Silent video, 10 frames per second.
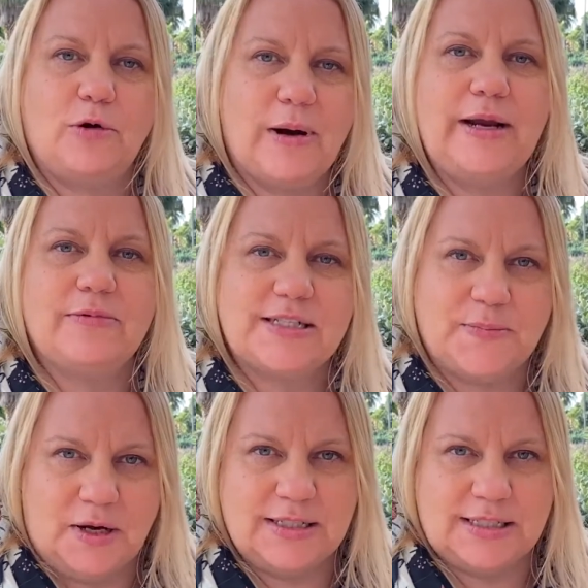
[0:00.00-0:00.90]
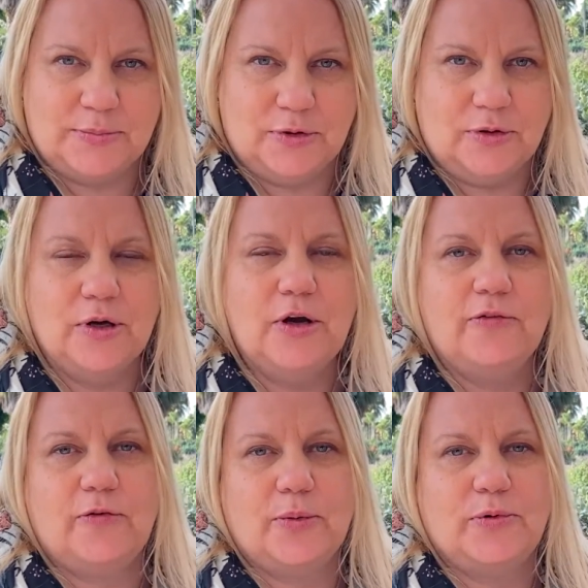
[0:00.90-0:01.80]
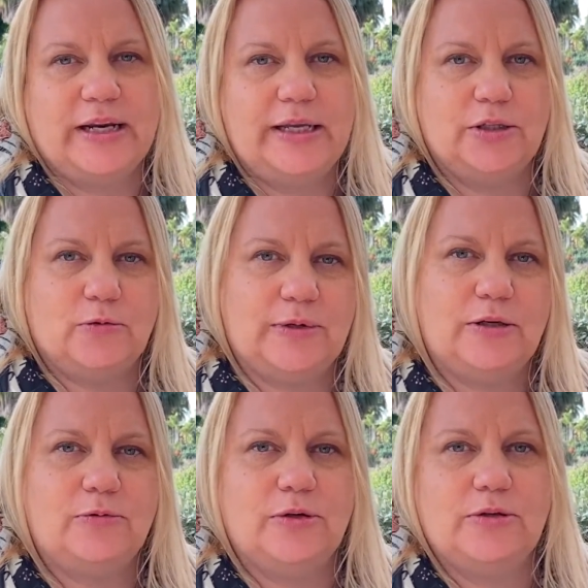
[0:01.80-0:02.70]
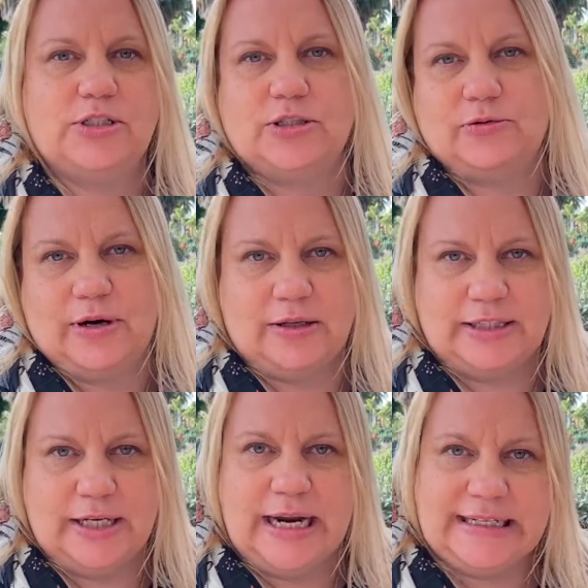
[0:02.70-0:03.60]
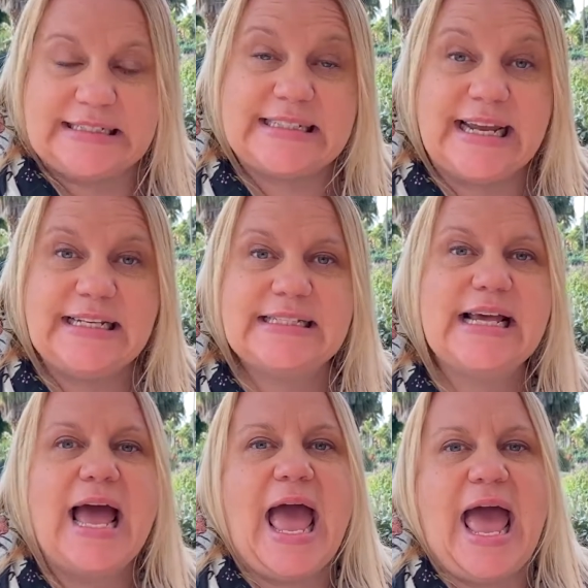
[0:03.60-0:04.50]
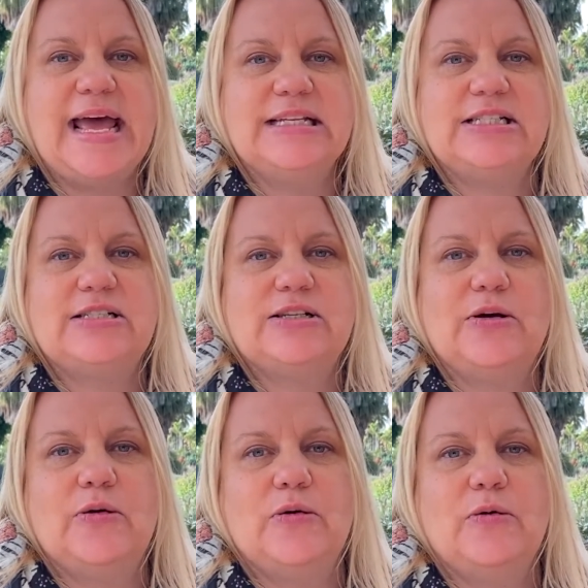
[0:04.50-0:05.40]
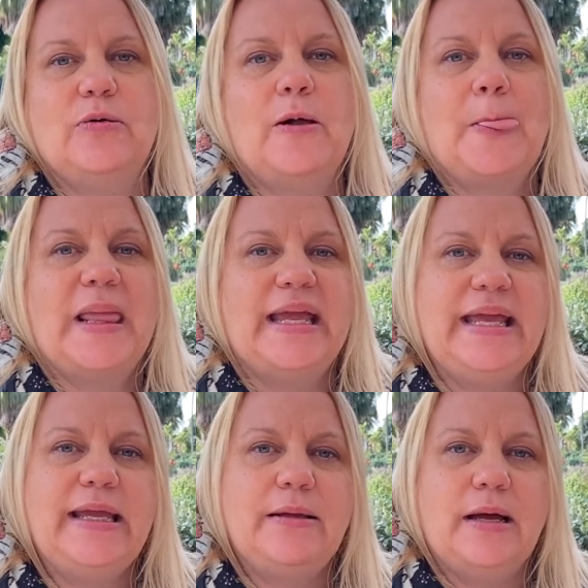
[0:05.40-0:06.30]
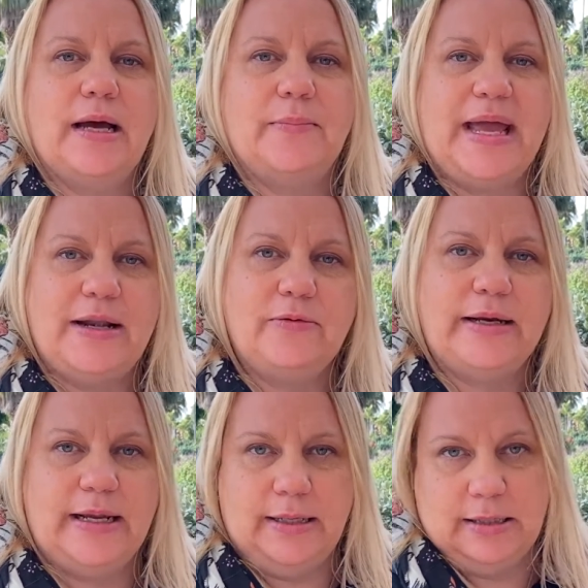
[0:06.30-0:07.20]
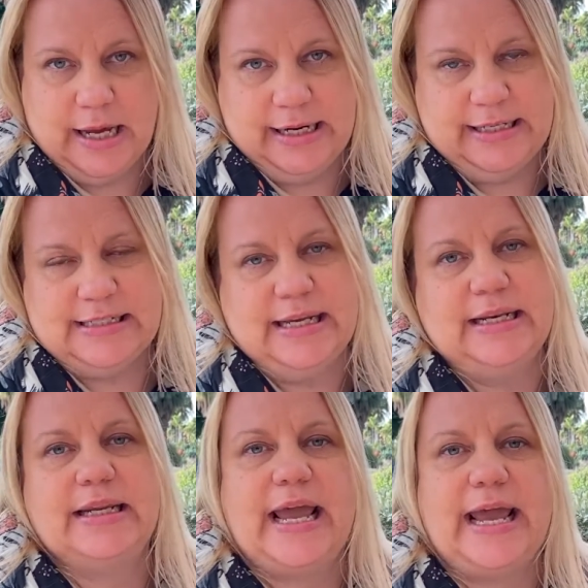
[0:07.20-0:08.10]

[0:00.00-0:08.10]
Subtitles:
quite responsible for bringing the railroads throughout the United States. And so Henry Huntington